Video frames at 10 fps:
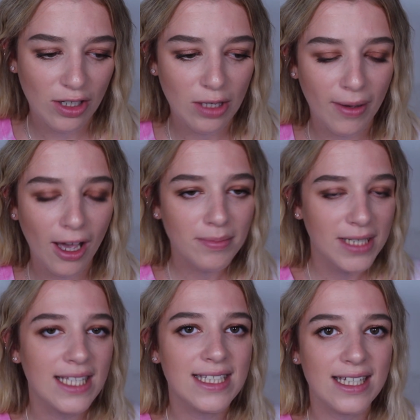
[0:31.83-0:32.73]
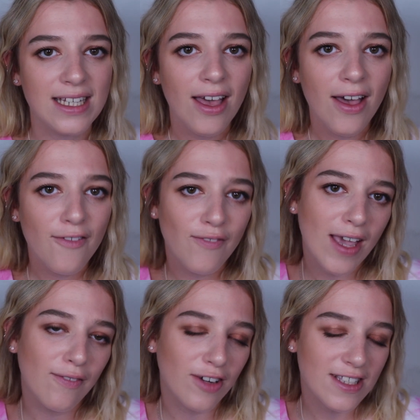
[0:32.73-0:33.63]
you my updated
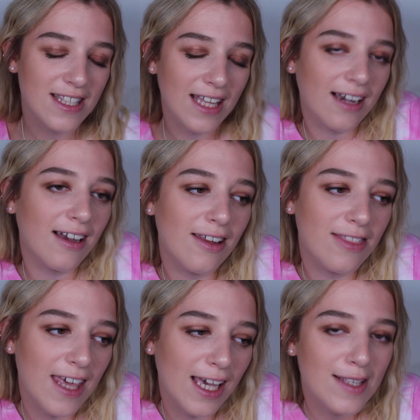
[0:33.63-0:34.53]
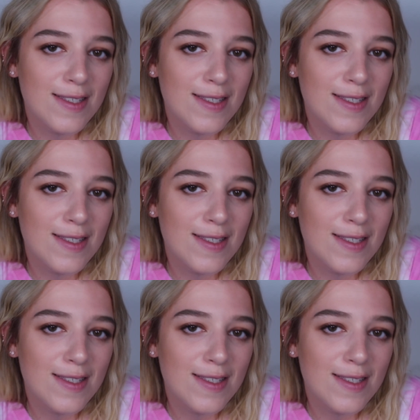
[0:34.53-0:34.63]
favourites and that kind of thing.